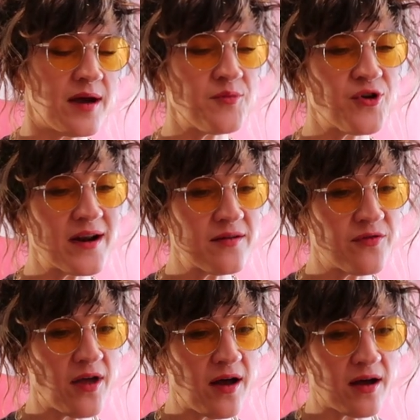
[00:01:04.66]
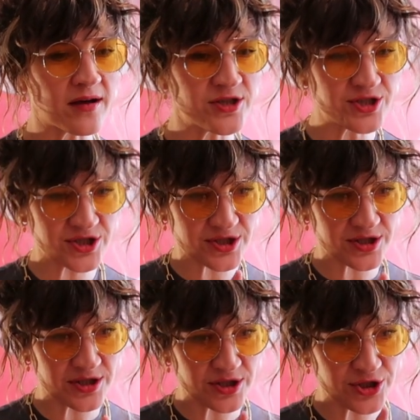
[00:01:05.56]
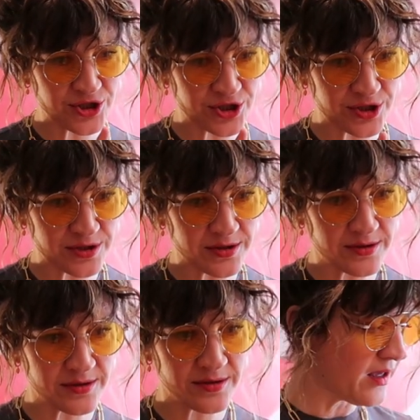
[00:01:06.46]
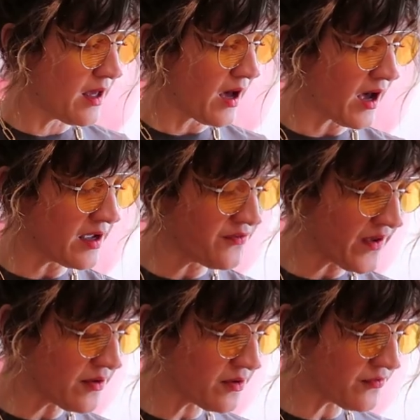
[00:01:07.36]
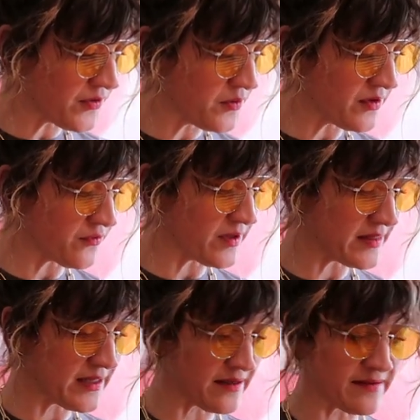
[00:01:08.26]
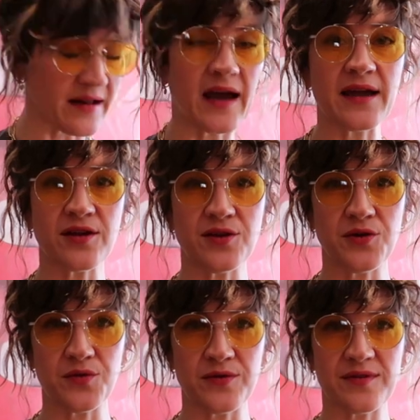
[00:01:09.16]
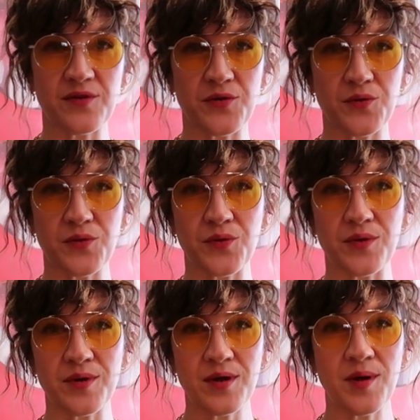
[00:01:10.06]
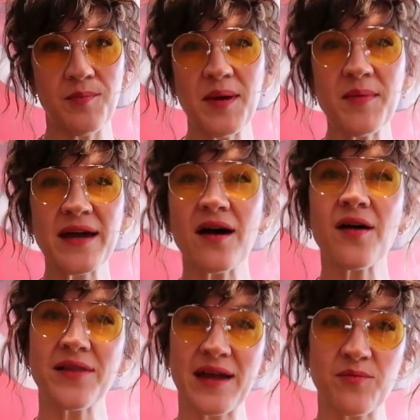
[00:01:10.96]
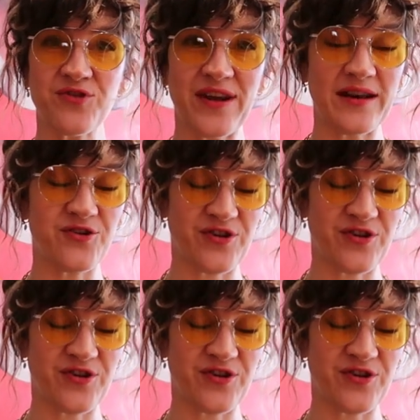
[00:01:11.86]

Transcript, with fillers: I'm trying to vlog. Shh, shh. I found a few different things that I could use to mimic a lampshade